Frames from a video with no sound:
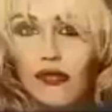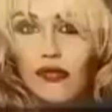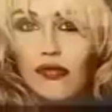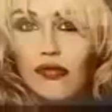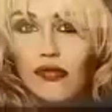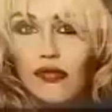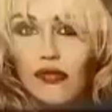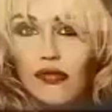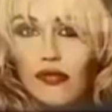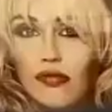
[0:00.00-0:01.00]

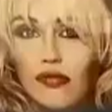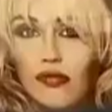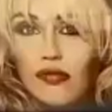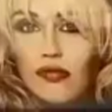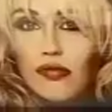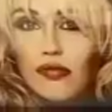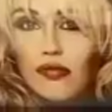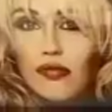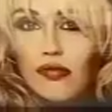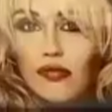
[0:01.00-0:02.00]

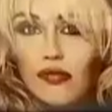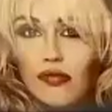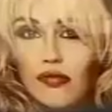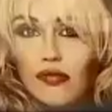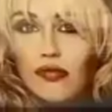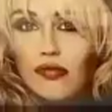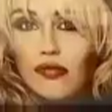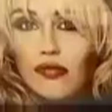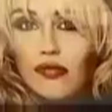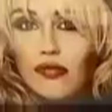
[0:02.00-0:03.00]

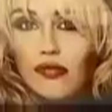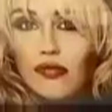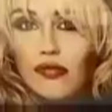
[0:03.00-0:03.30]
(not speaking)